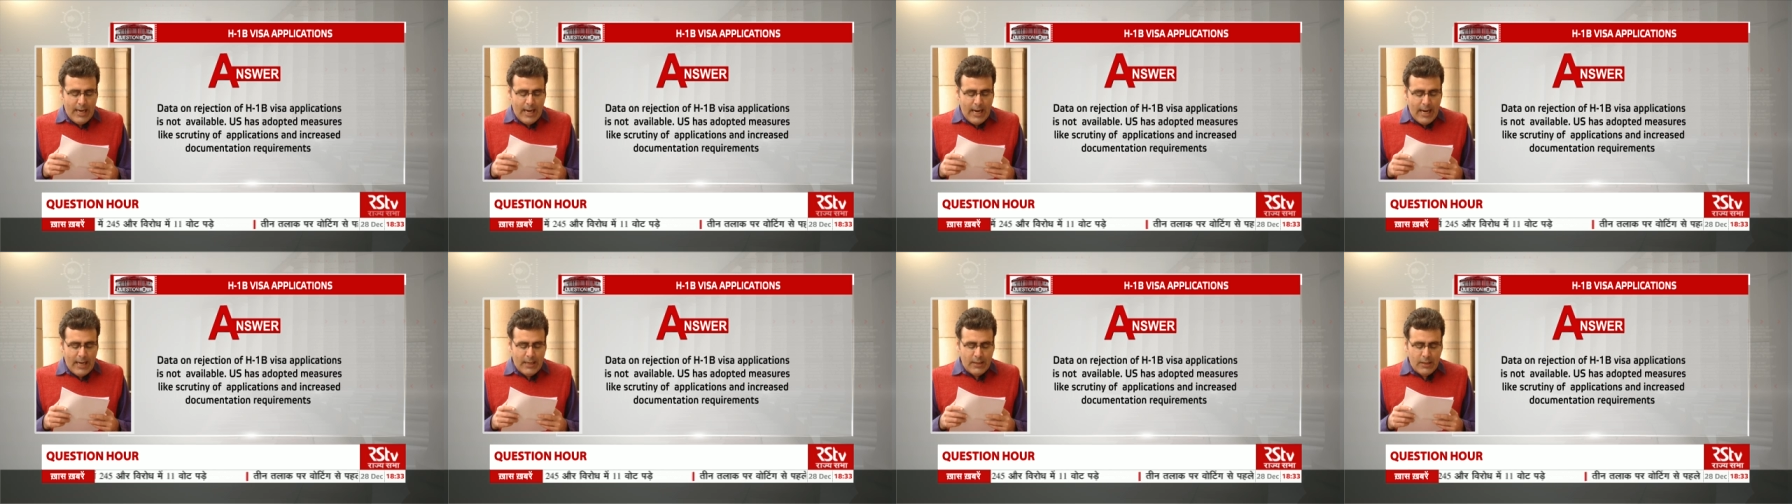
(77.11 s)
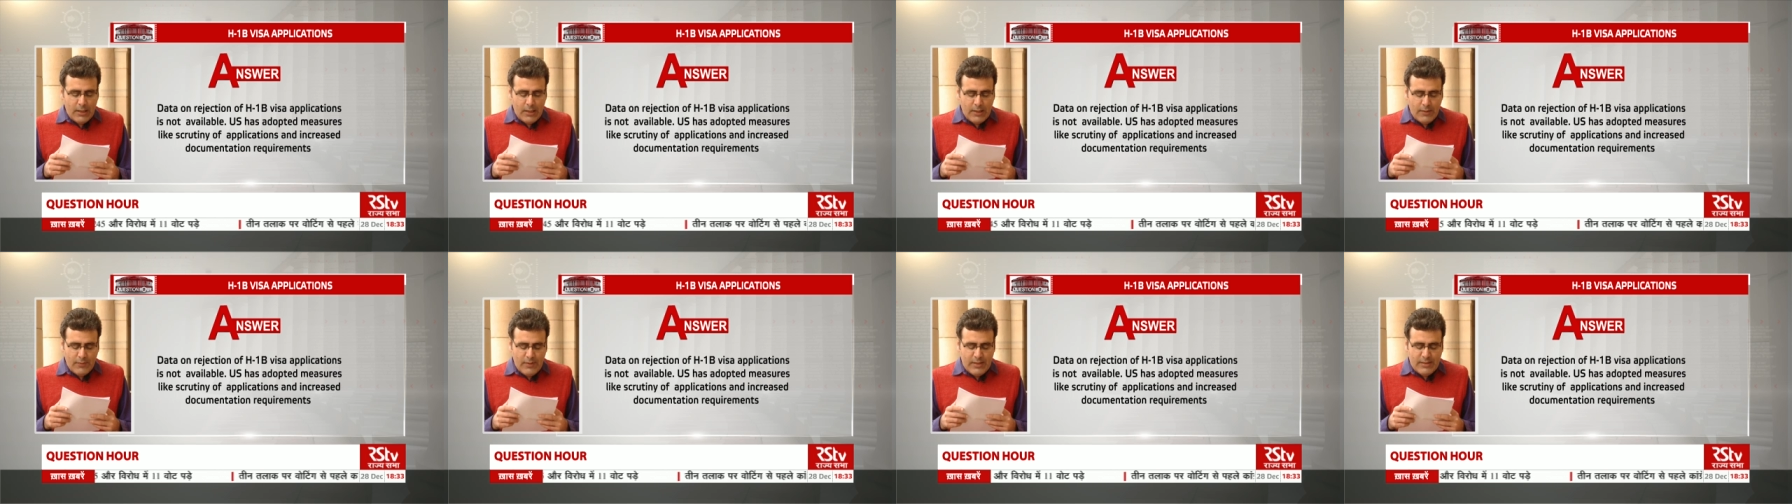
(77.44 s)
and
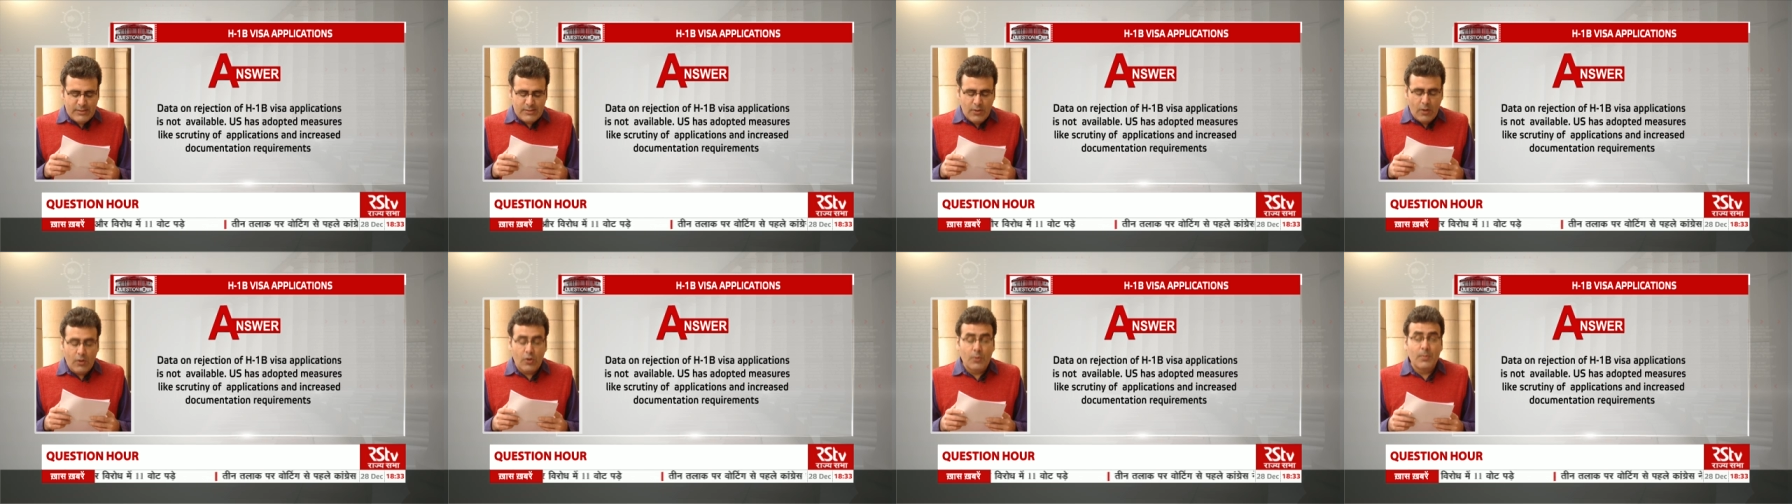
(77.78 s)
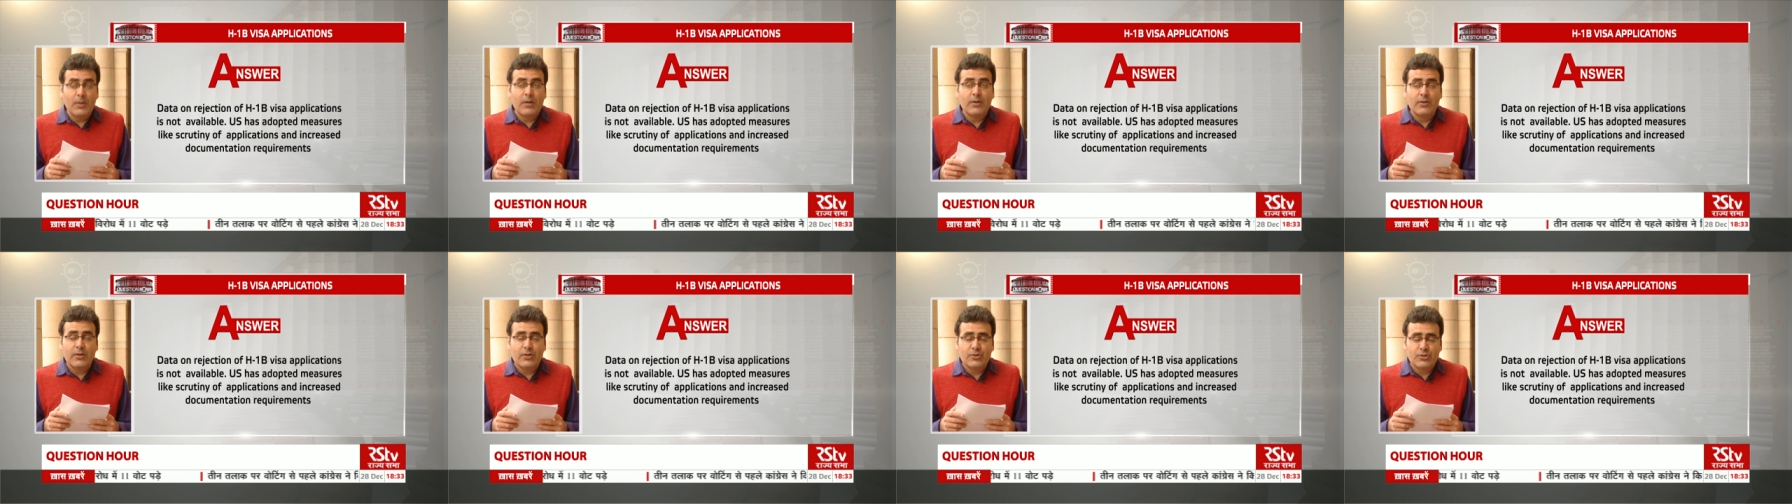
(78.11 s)
increased
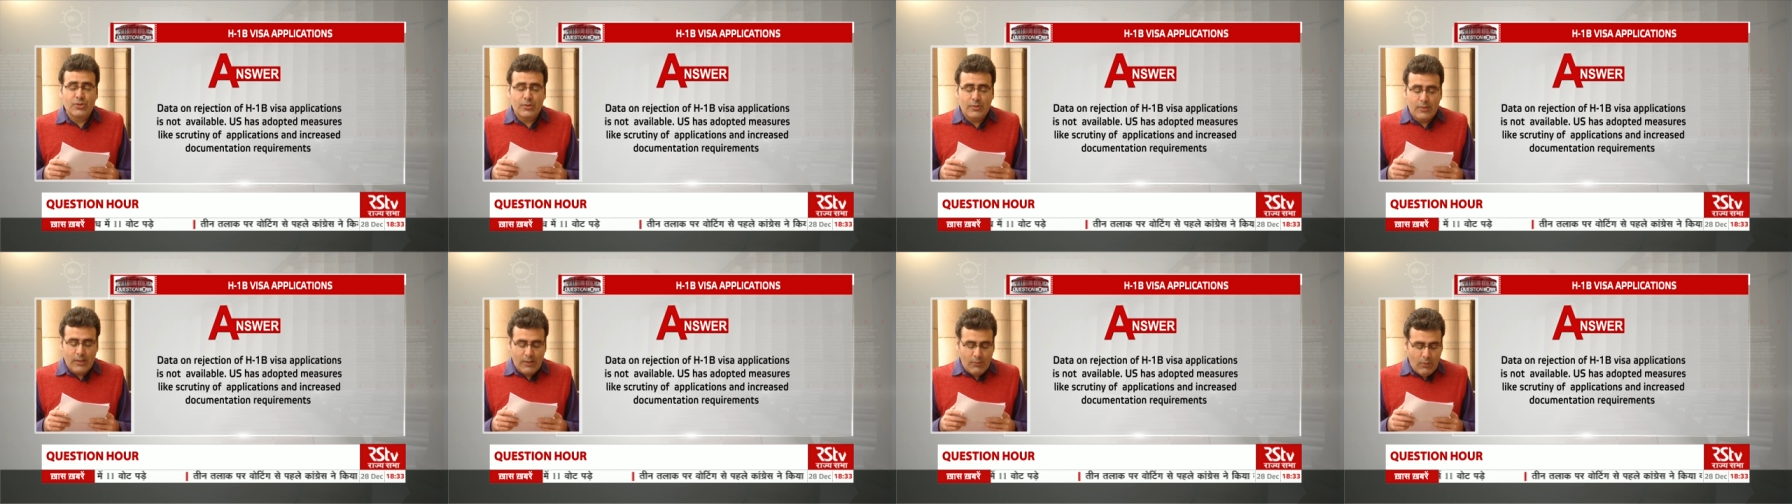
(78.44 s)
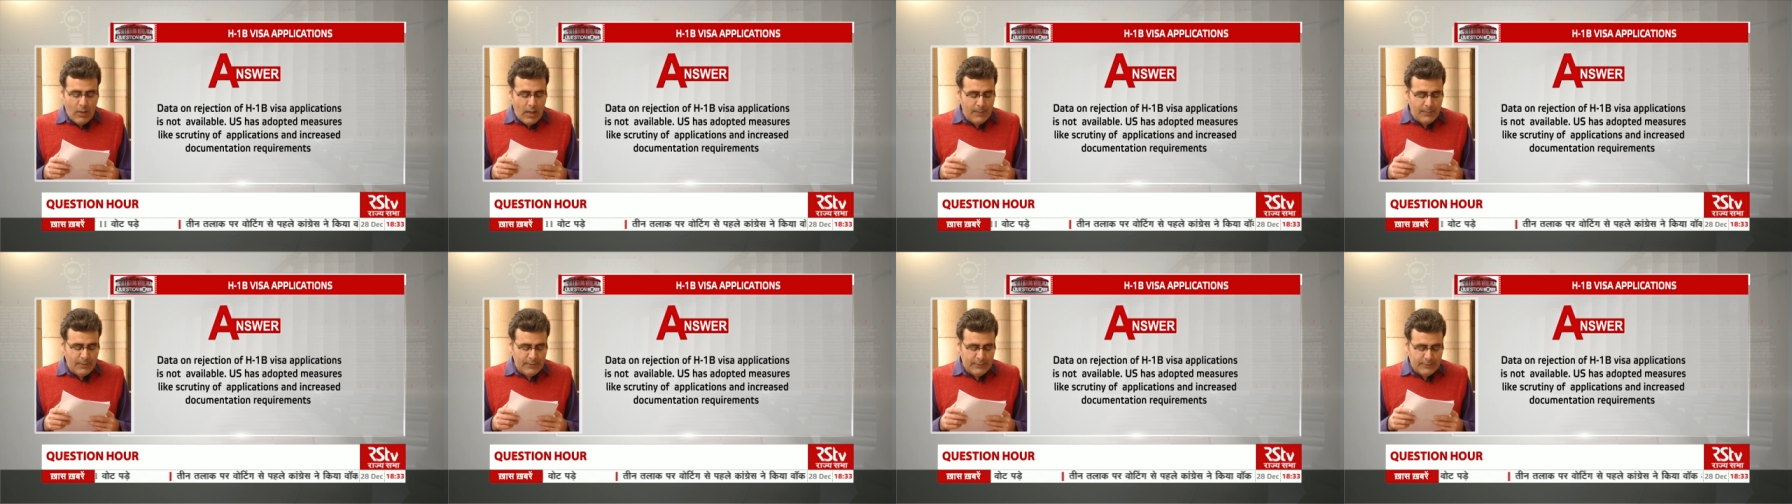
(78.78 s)
documentation
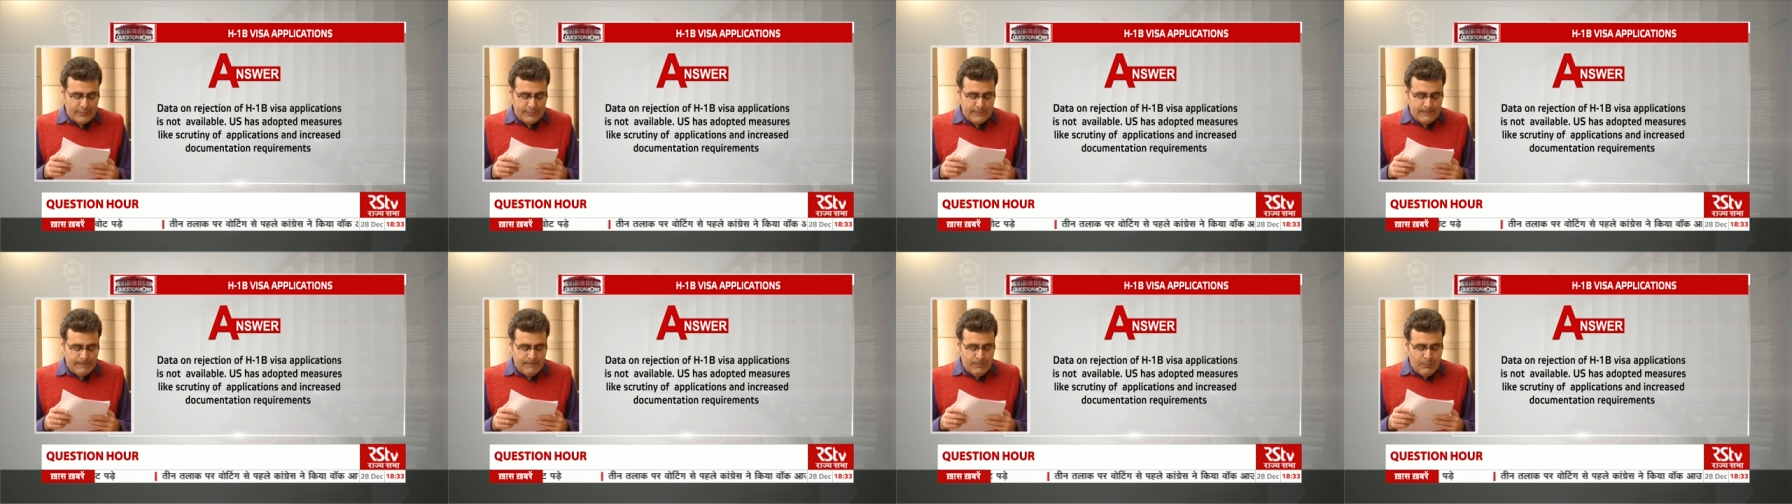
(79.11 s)
requirement.